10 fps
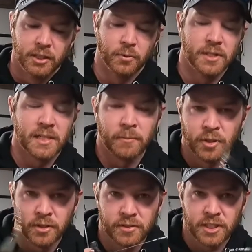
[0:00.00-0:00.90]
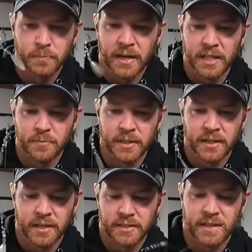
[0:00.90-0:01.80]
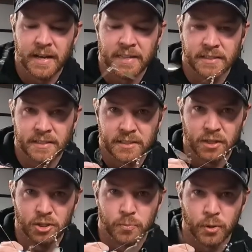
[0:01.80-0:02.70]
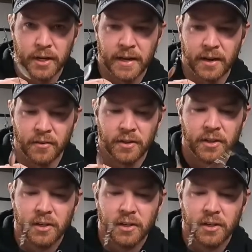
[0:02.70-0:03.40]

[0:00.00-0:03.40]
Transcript: The reason I'm going to use this bait is because it's so spread out.